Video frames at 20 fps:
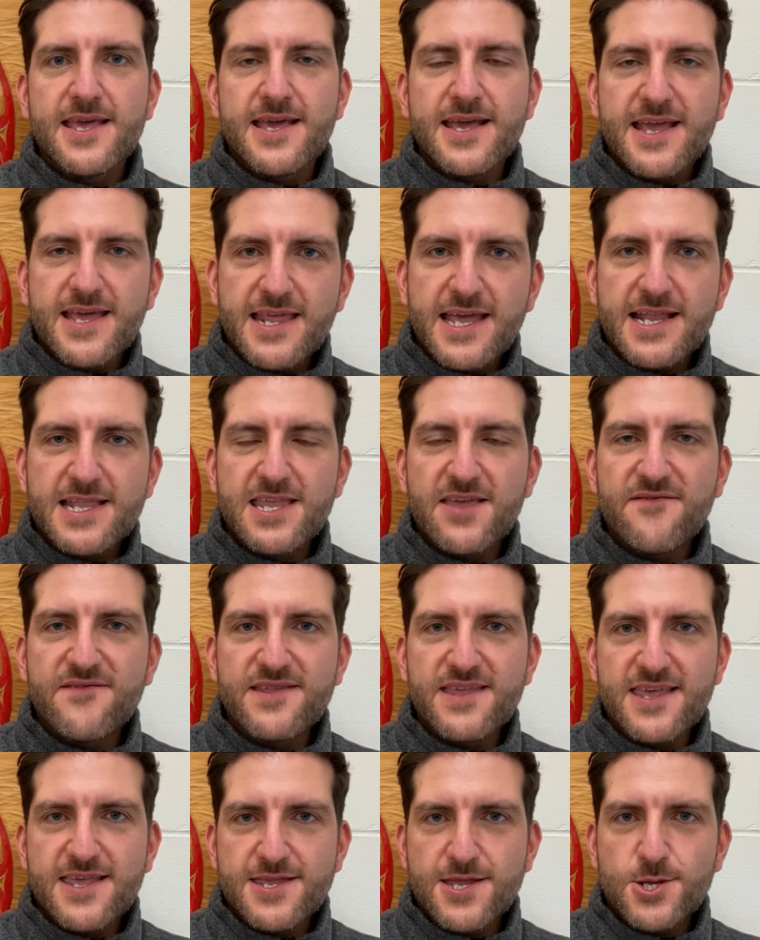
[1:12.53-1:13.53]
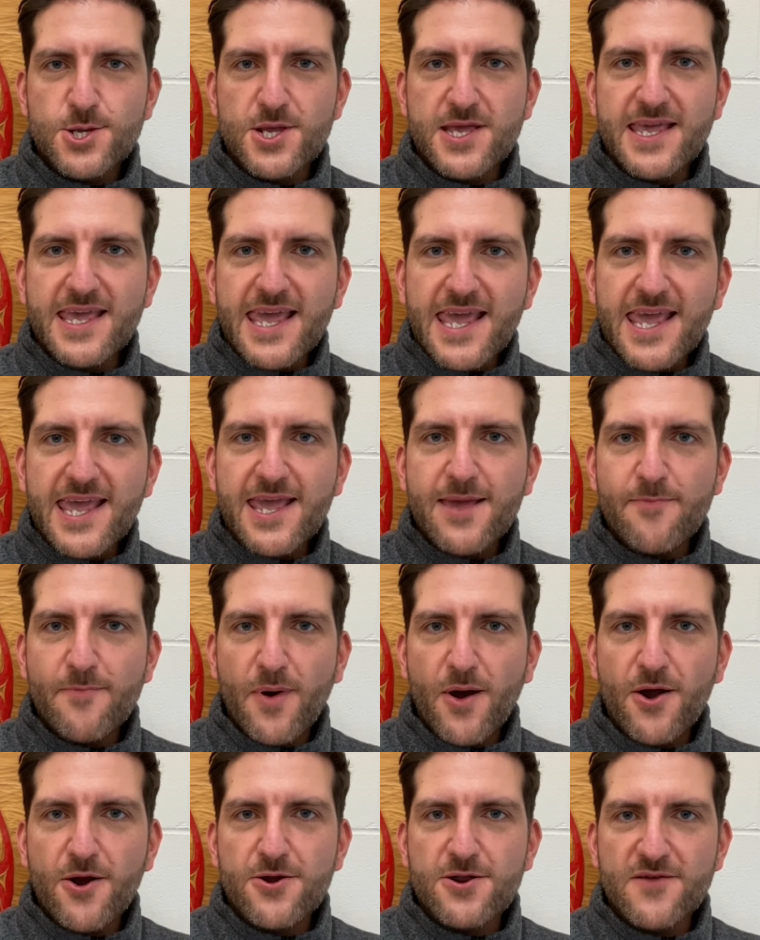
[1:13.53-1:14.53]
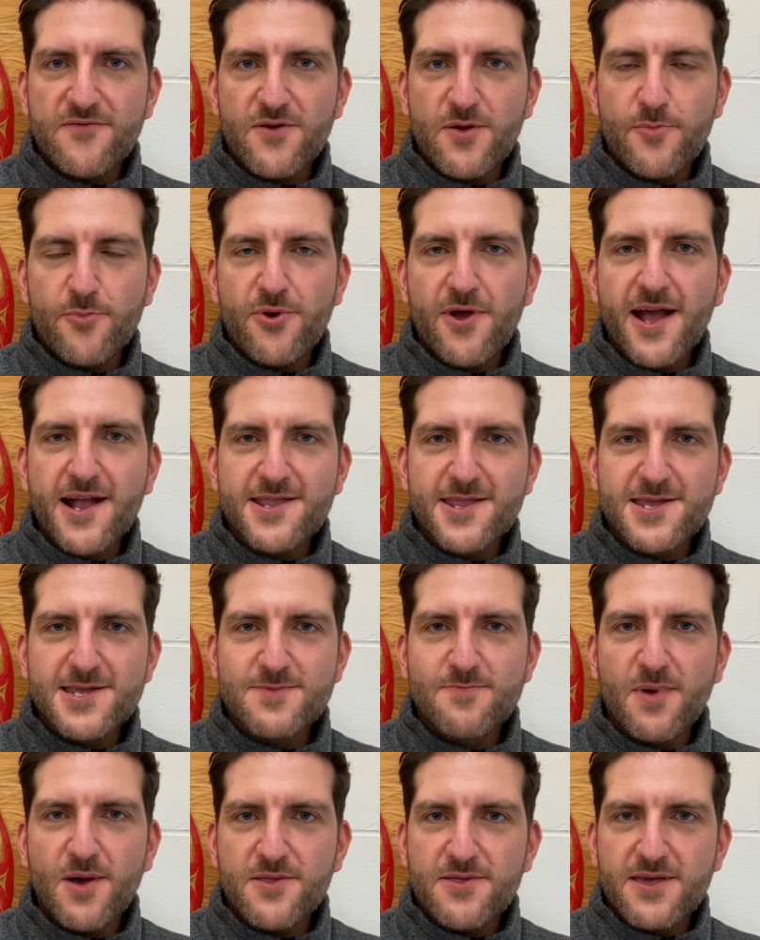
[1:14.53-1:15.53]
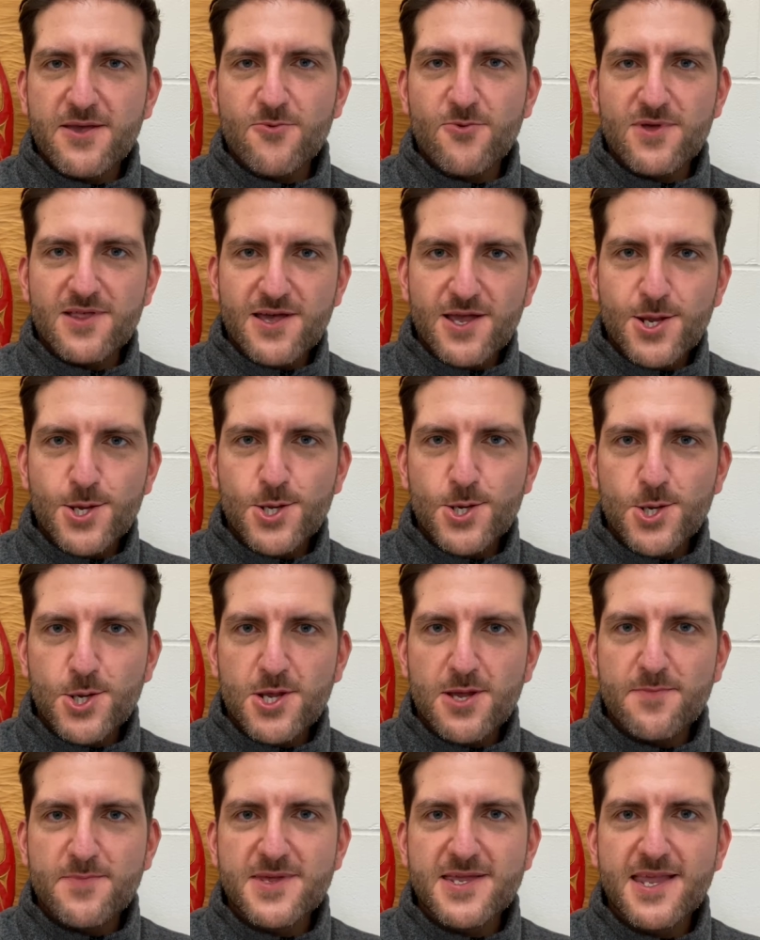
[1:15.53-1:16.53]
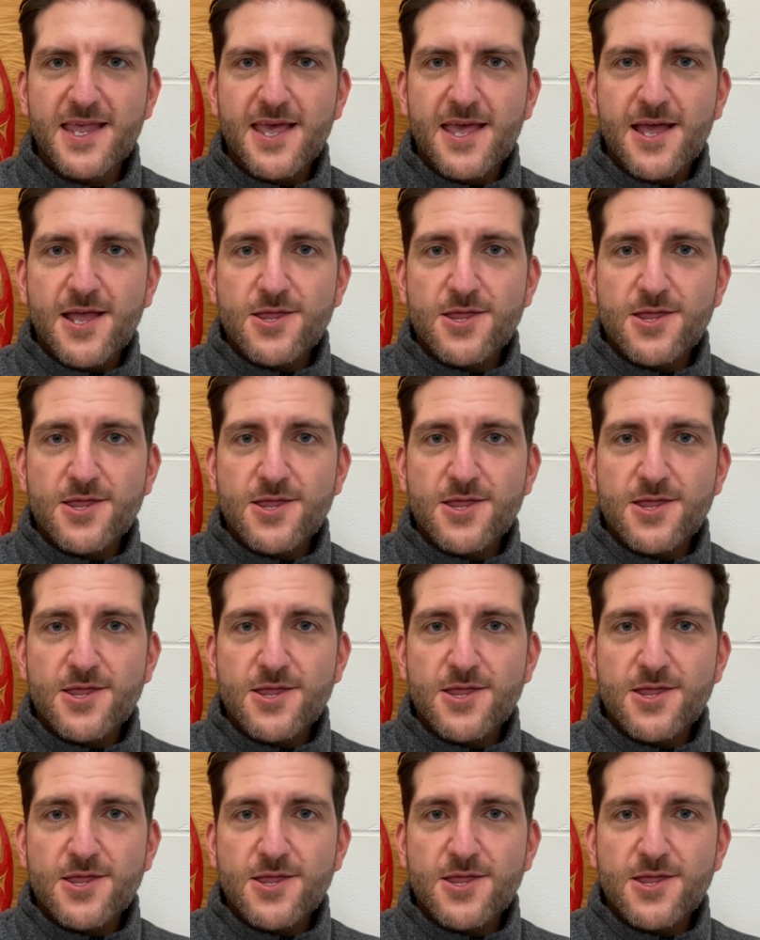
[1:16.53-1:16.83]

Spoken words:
Connectivity is such a key part of her practice, building relationships,